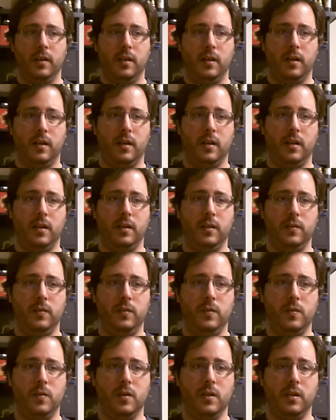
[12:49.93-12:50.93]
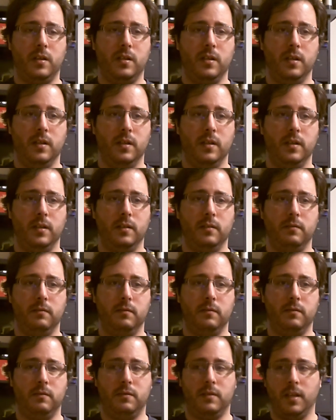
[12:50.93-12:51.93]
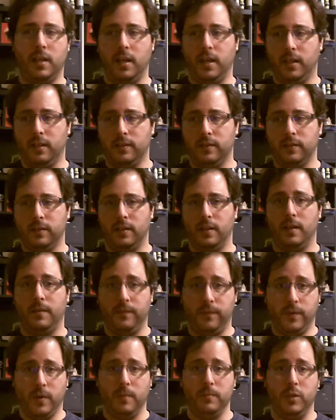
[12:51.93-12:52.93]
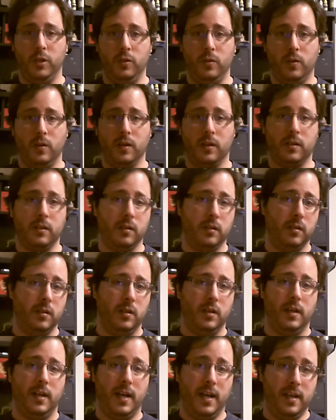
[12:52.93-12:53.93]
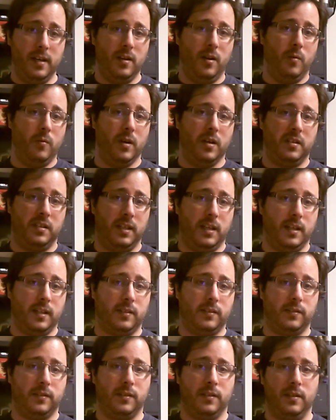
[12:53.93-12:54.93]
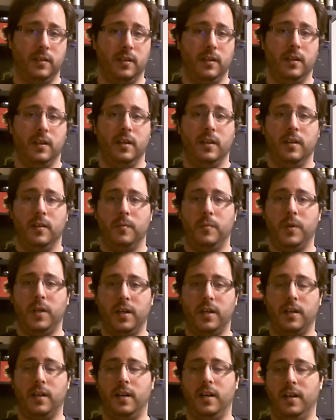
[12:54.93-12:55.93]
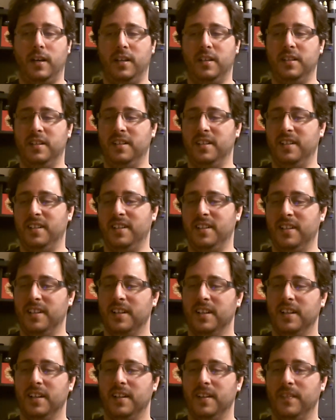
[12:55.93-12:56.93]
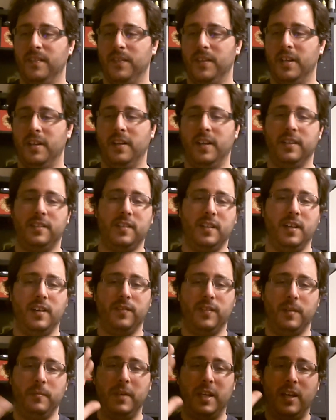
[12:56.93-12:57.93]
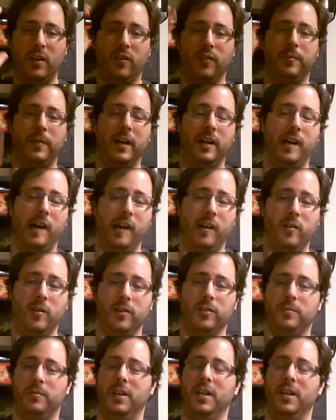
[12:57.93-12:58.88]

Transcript: New York, dicks. And I'm from New York. I know we're dicks. But, you know, that's enough. Let me get off my high horse.